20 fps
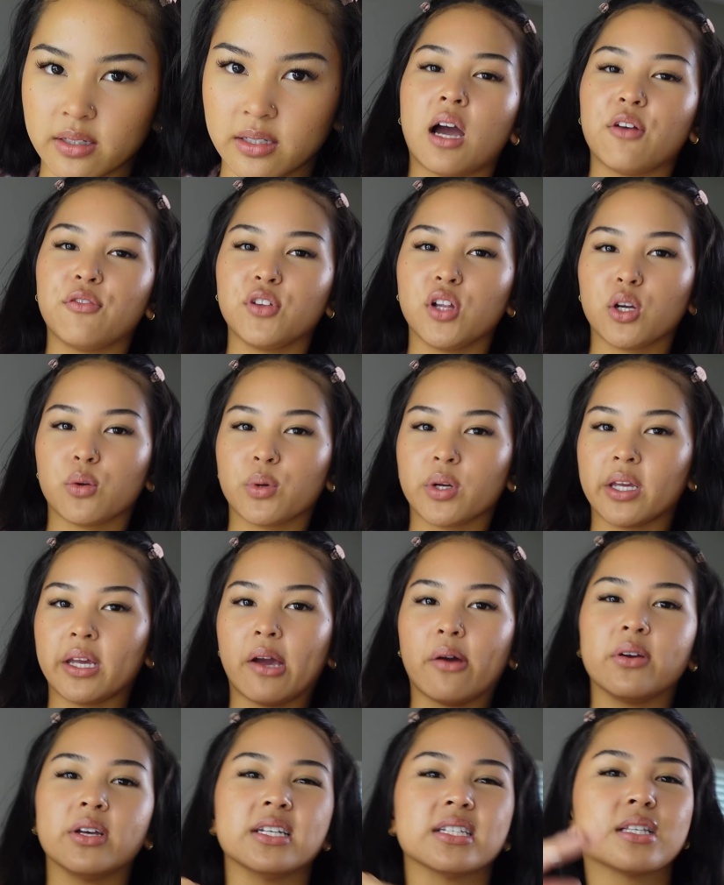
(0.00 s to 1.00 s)
I feel like working
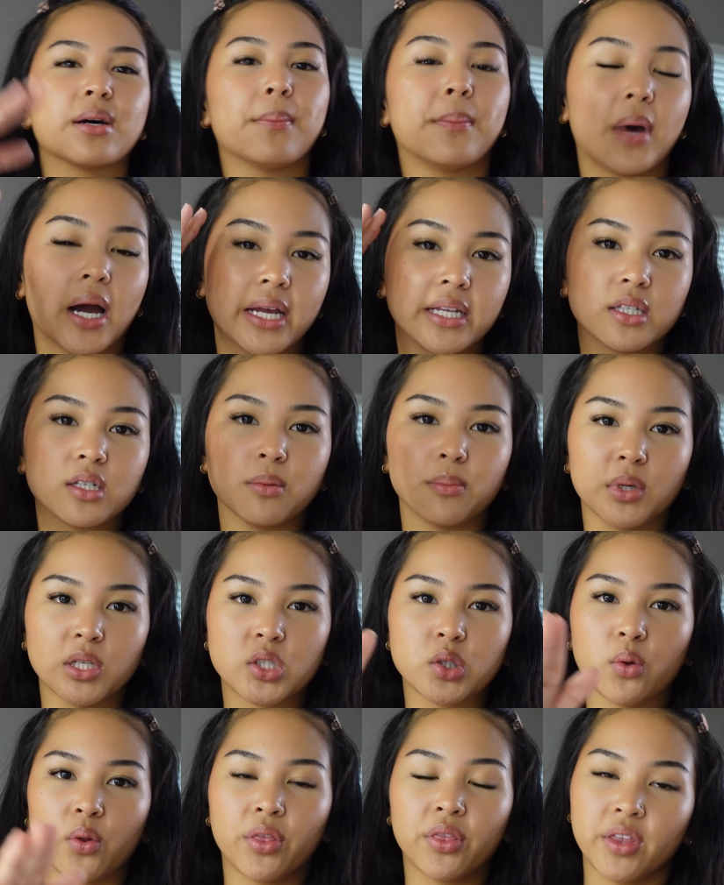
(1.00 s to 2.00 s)
out is a mind to
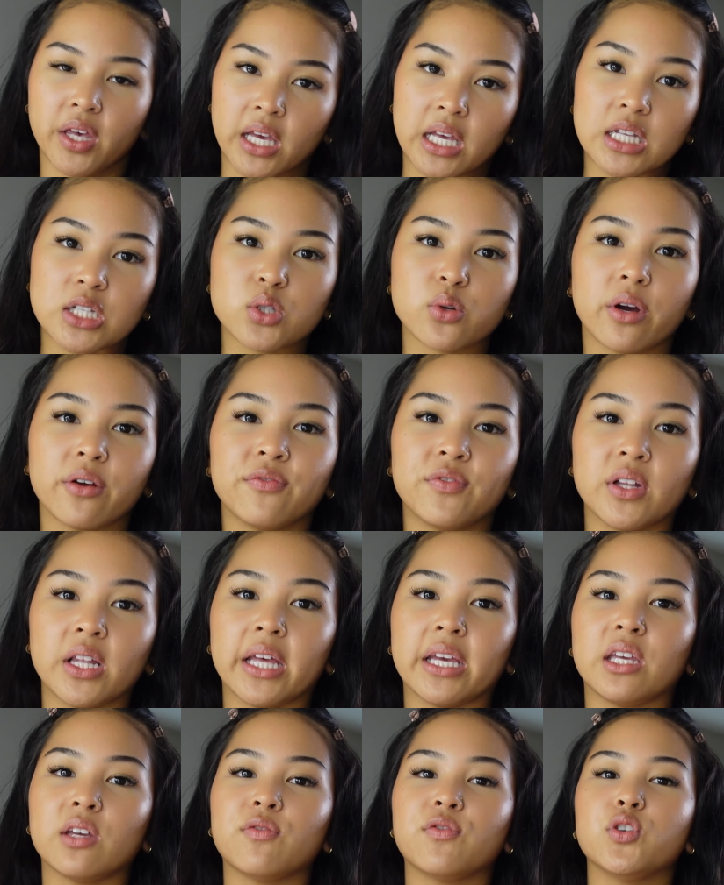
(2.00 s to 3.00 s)
muscle thing, so I feel
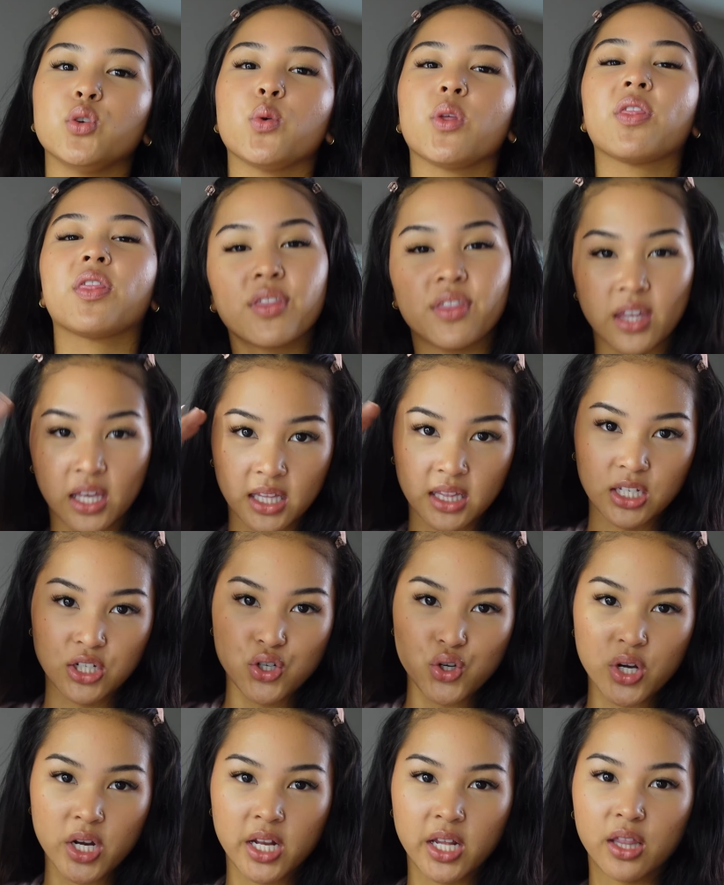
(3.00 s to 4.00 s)
like if you think that
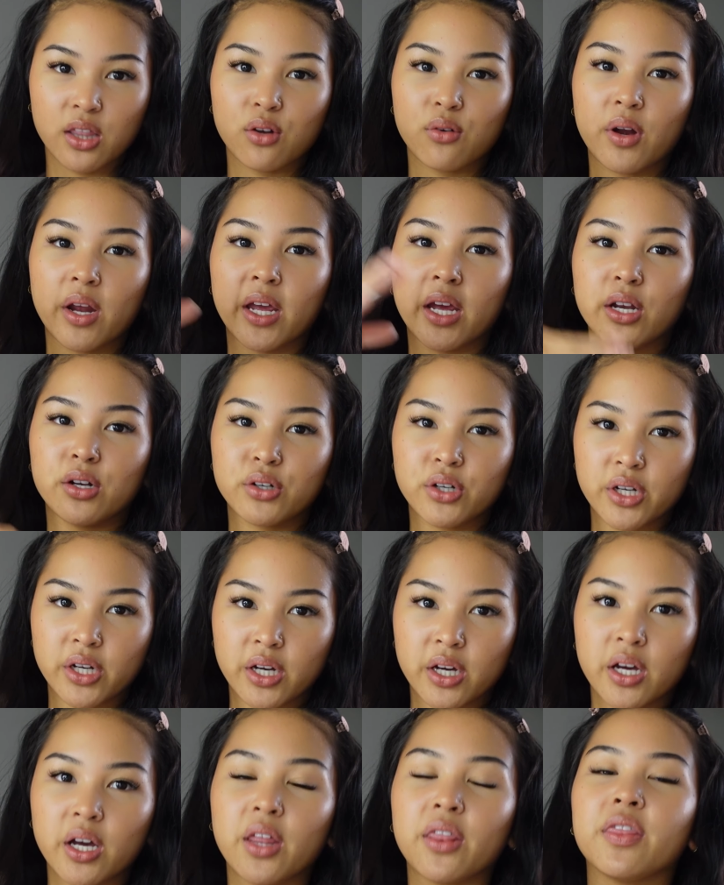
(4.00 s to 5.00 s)
you're hitting the right
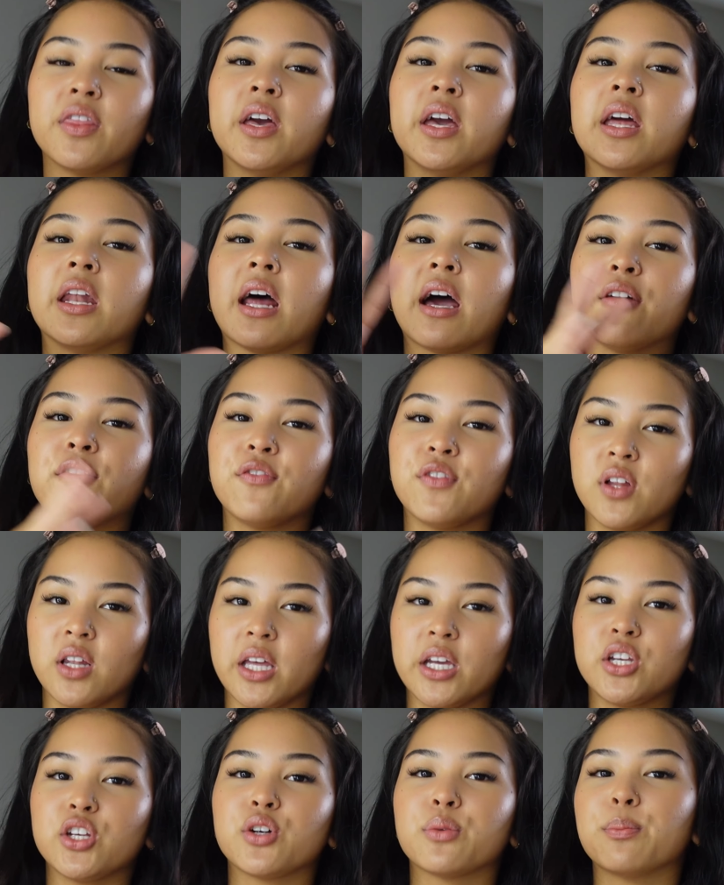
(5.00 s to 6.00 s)
area, then I feel
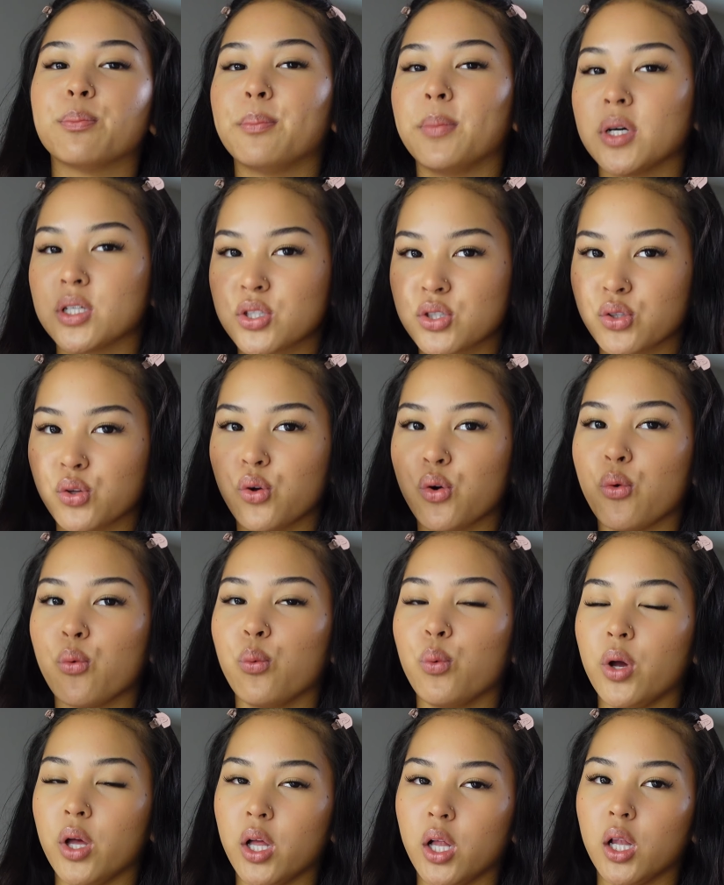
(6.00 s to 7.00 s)
like your muscle
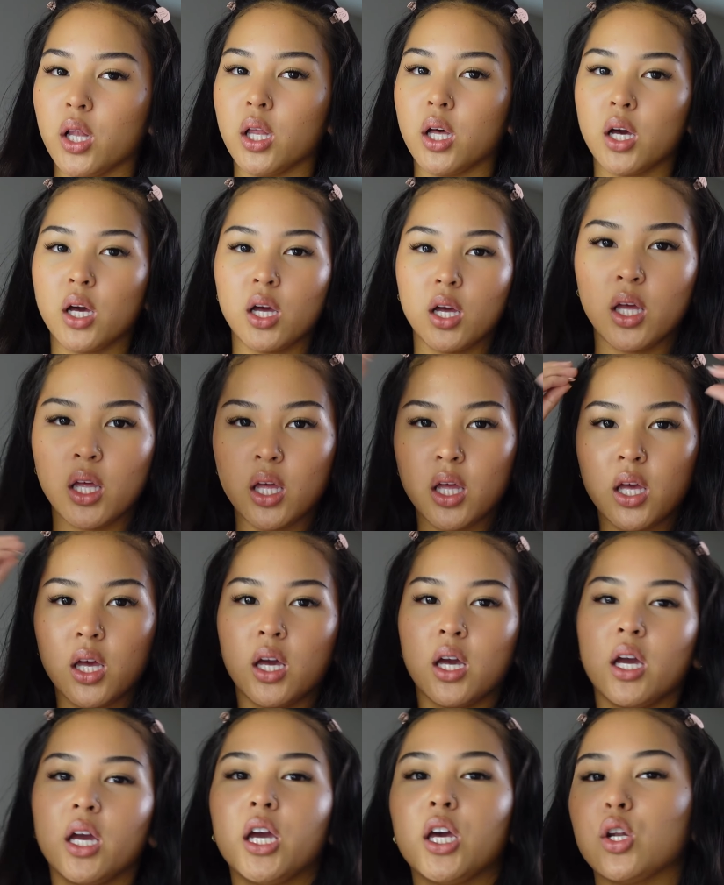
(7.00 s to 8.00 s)
will,
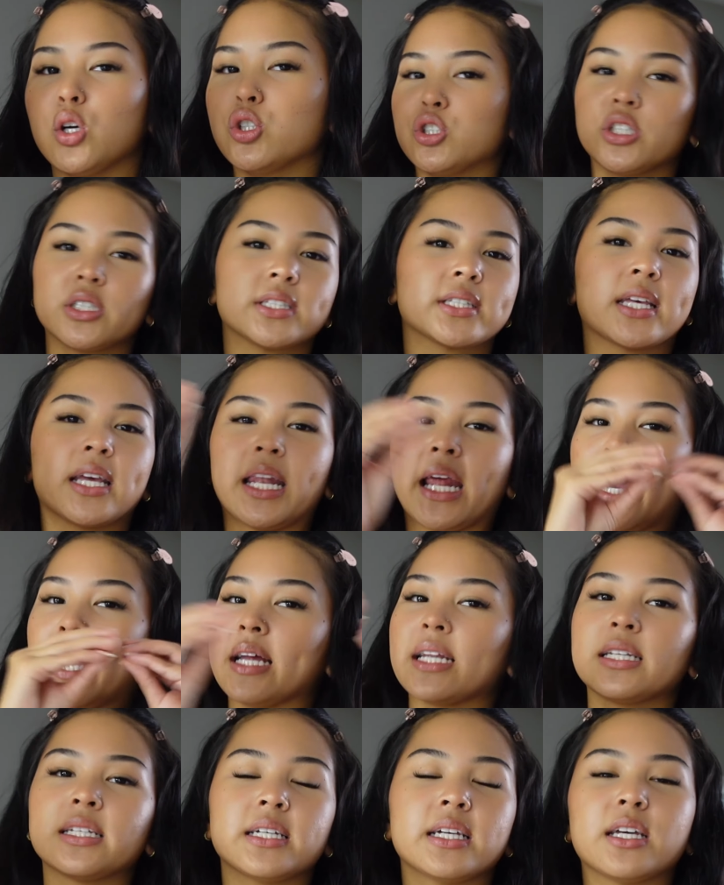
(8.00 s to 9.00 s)
it'll just
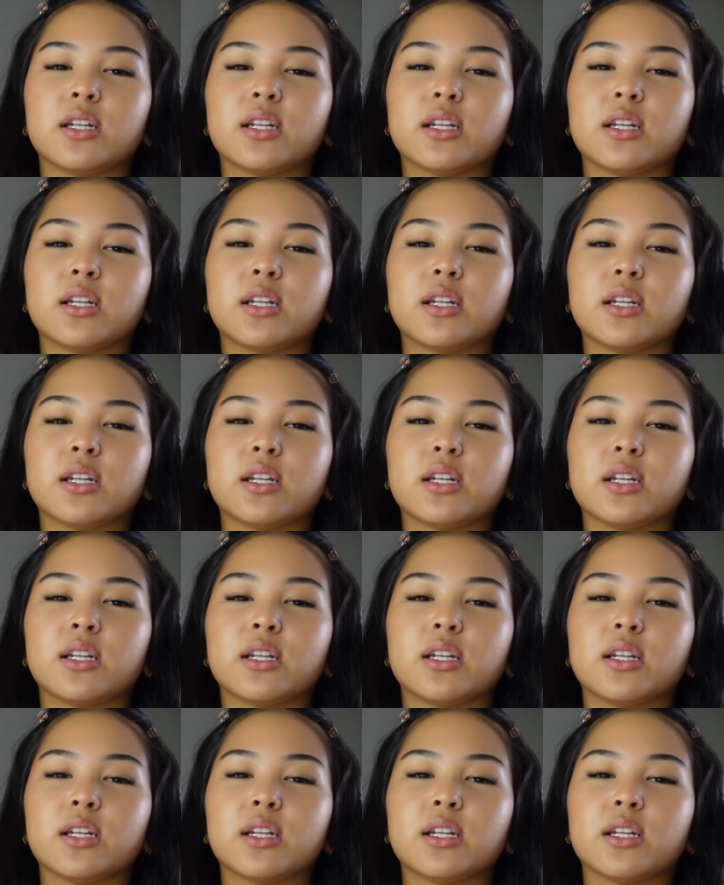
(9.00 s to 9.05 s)
connect.